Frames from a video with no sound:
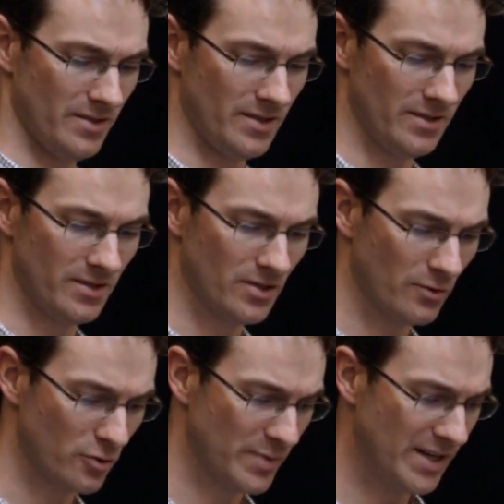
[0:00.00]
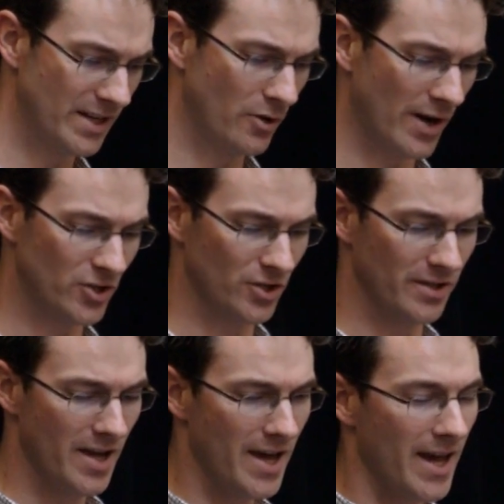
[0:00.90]
the social media
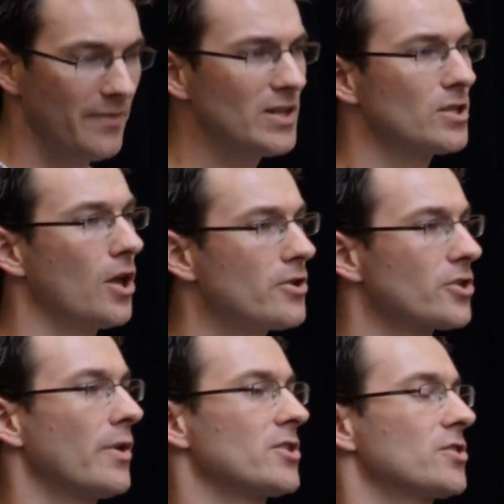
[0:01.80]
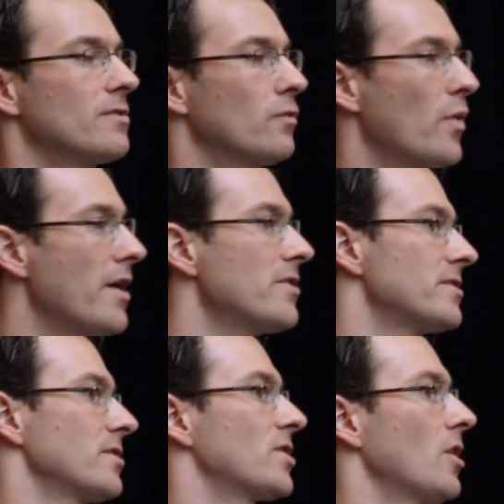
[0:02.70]
question and these larger questions of where
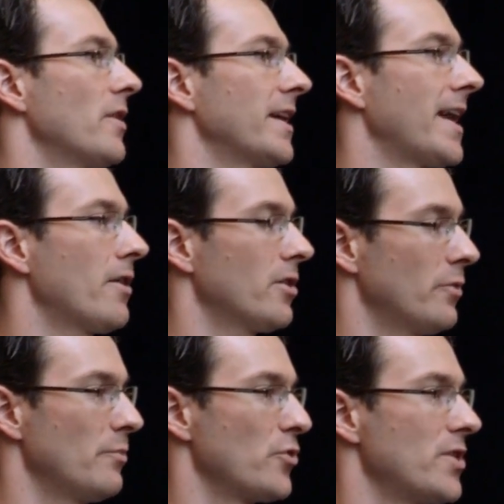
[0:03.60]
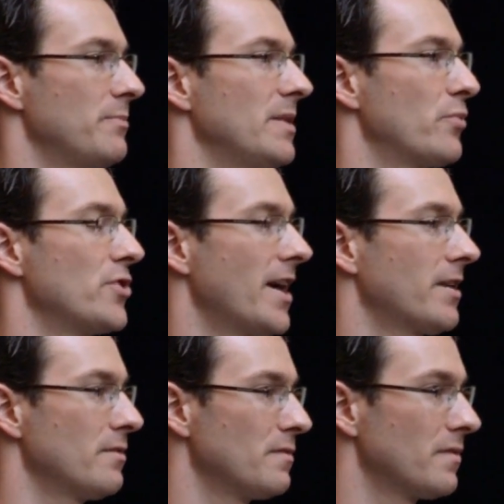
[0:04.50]
is this going and how can we be
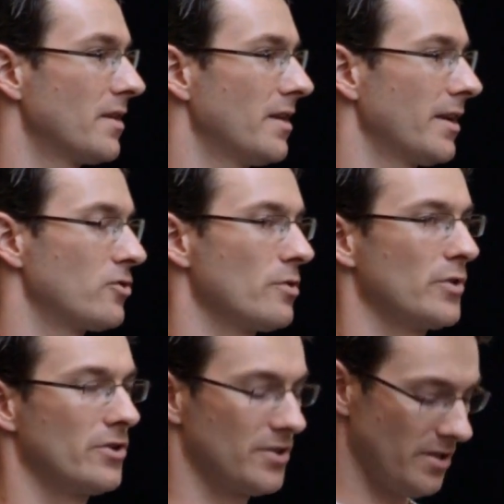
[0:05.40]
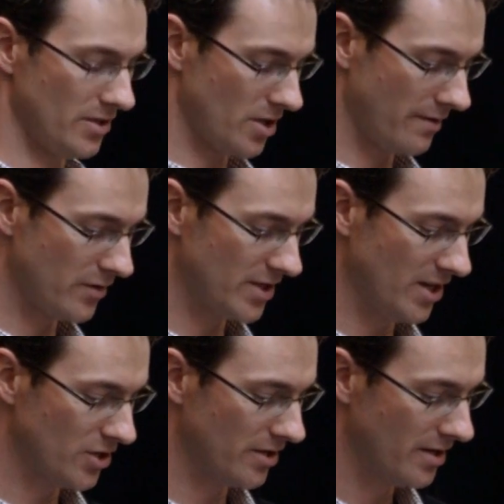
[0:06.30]
productive contributors to this
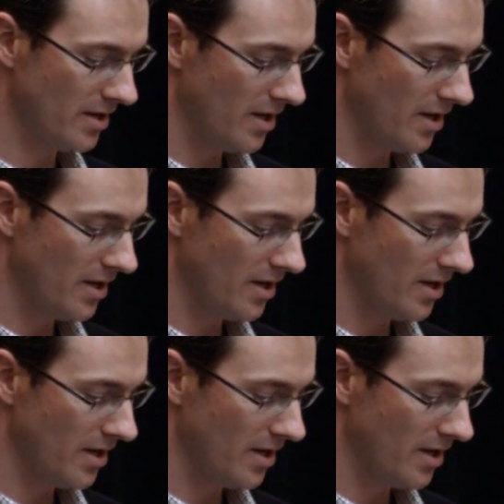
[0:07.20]
conversation.